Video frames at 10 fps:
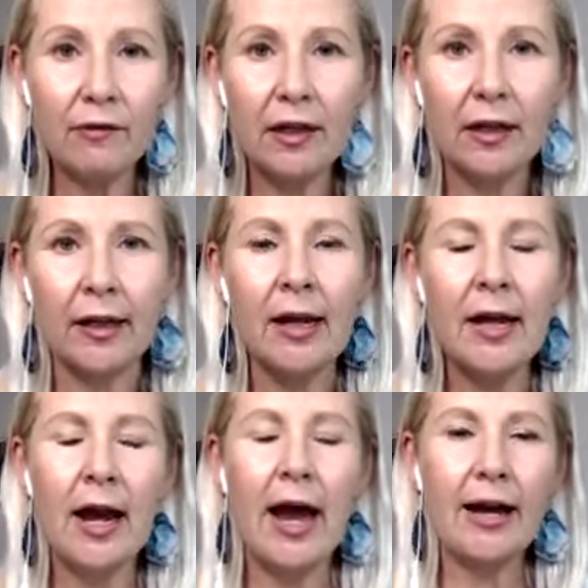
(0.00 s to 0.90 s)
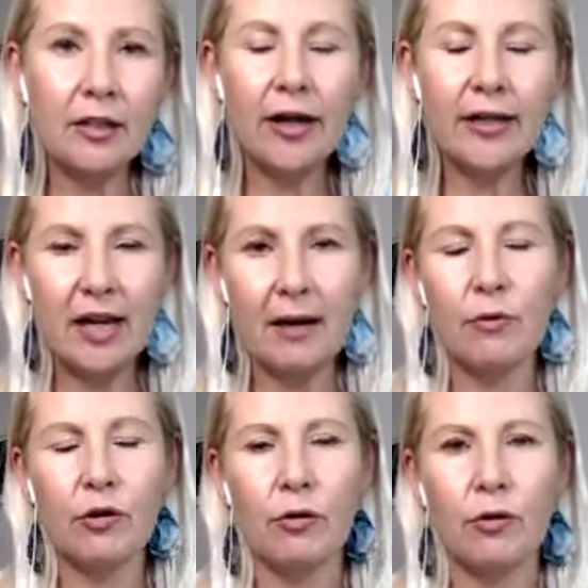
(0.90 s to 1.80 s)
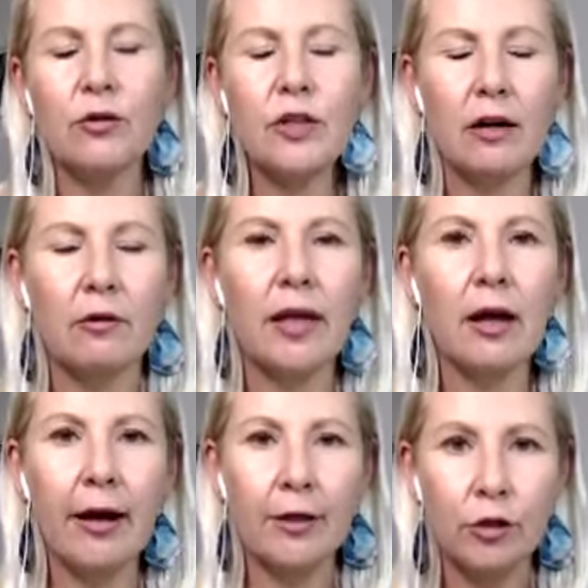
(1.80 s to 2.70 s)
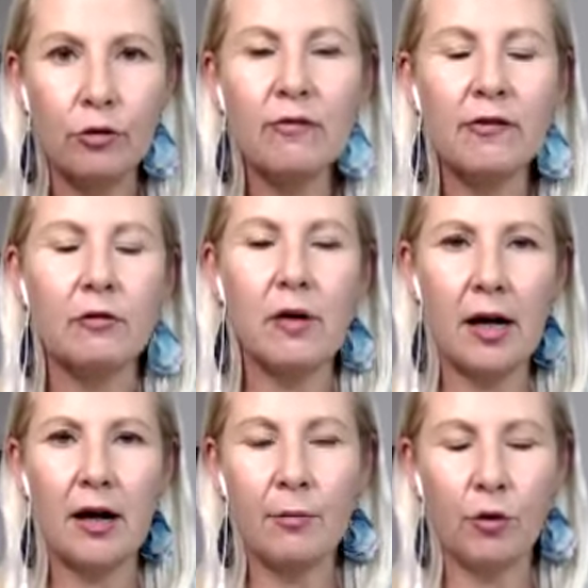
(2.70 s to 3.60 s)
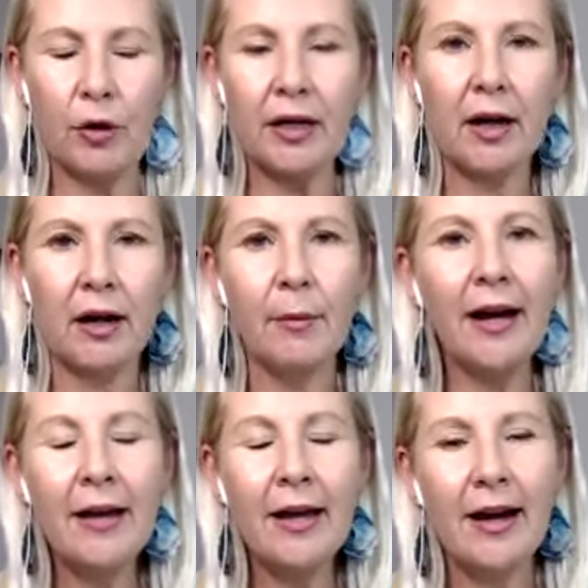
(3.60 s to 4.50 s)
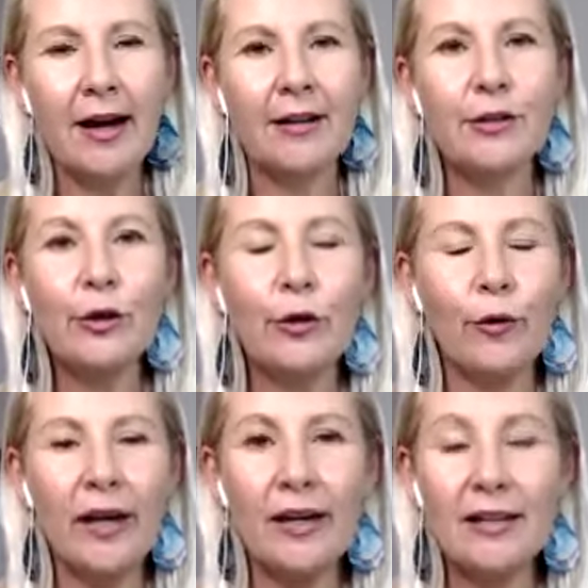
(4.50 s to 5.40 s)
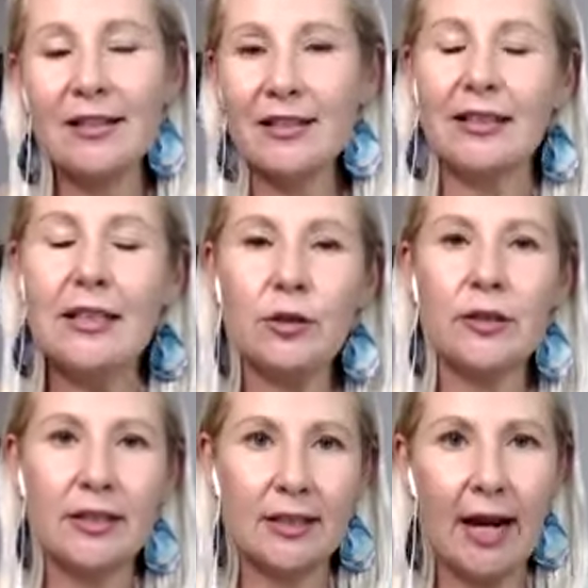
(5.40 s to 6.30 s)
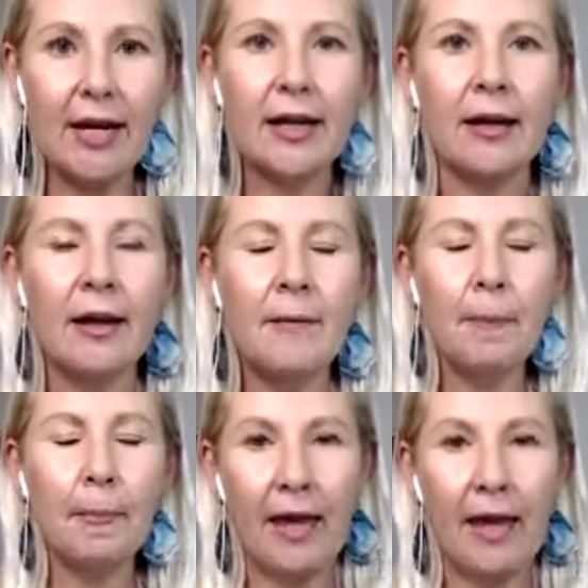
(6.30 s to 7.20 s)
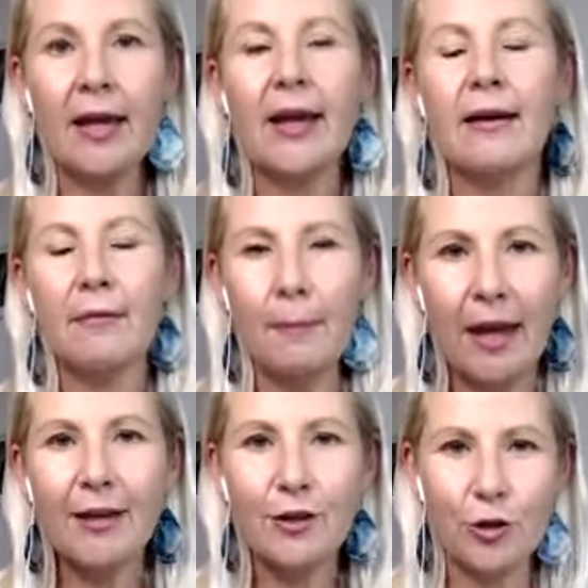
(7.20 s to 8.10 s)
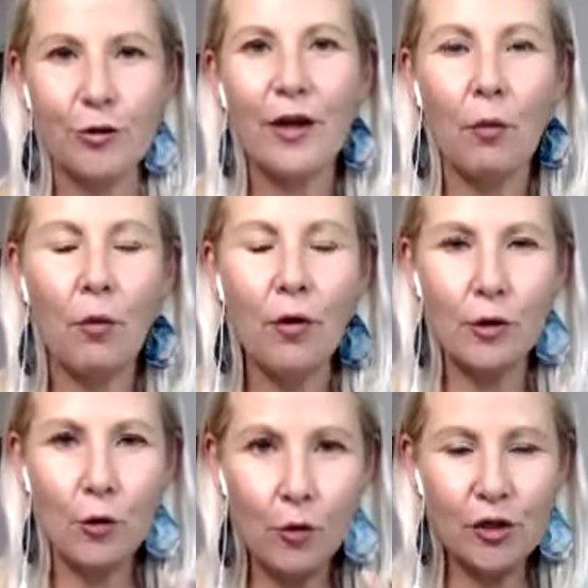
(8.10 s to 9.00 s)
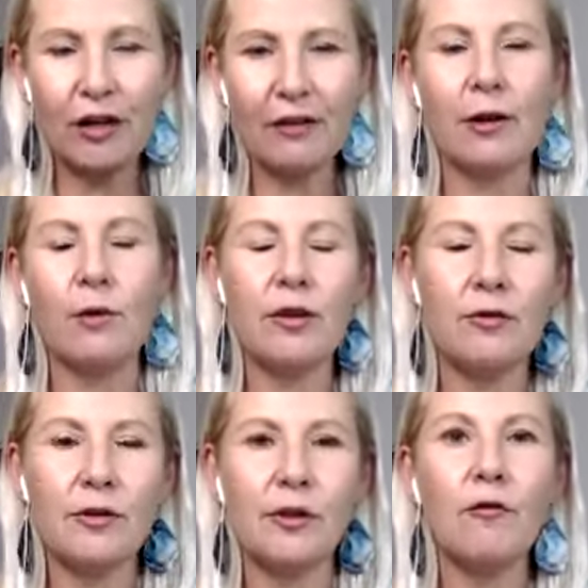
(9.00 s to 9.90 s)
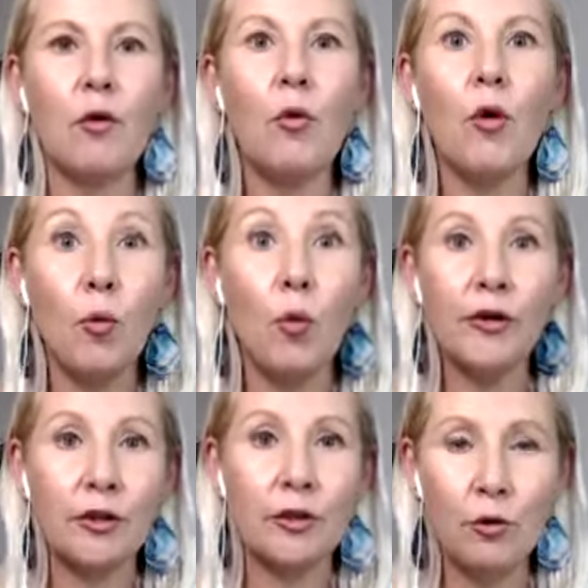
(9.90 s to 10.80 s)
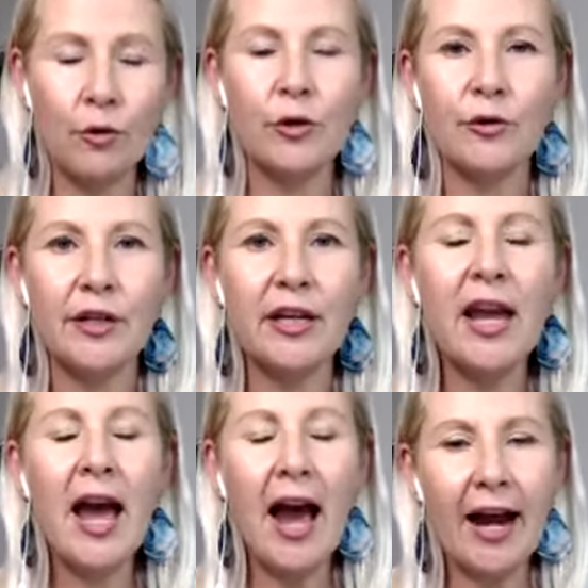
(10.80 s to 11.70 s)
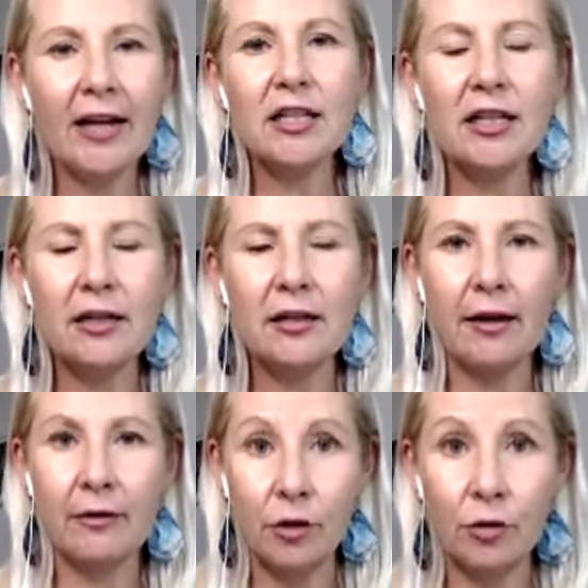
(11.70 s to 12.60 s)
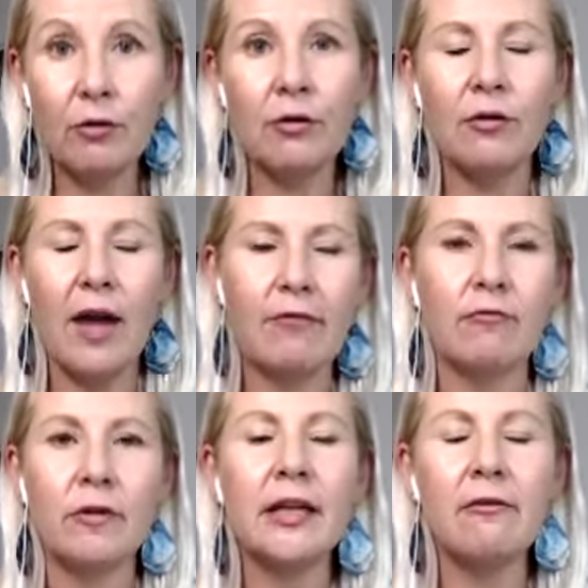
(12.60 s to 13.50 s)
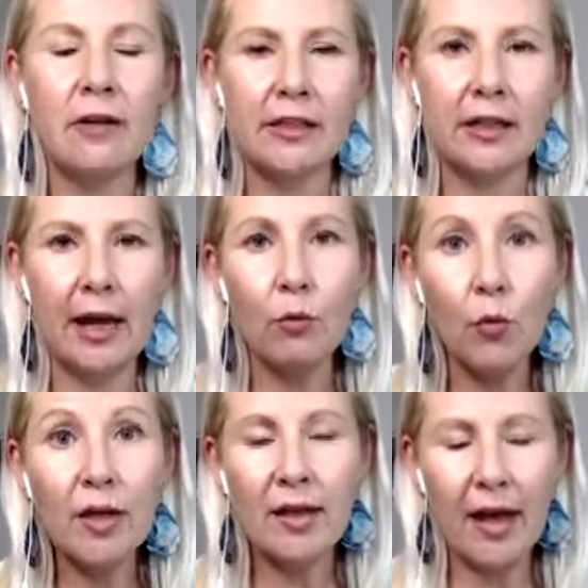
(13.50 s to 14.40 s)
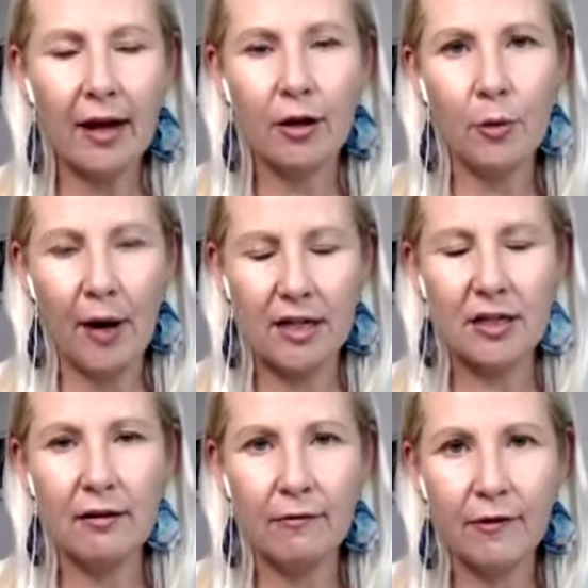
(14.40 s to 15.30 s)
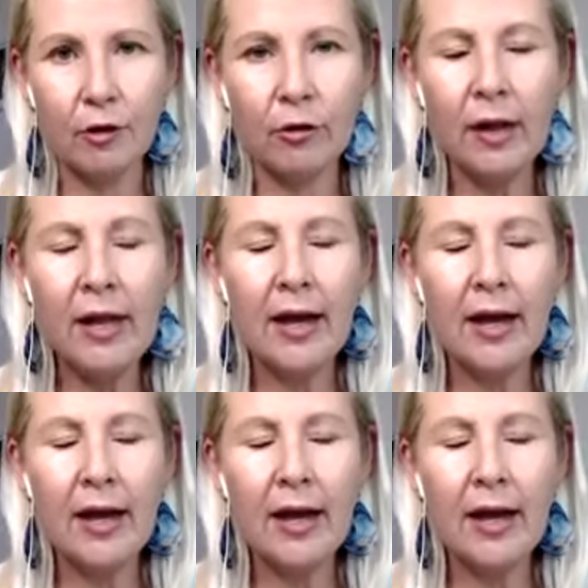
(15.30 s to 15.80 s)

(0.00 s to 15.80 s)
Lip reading: feeling. As I tap through, generally, I do feel calmer and calmer. So it is just literally stating, again, making sure that what you're sharing with yourself or what words you're using actually are the truth and really resonate with how you actually feel.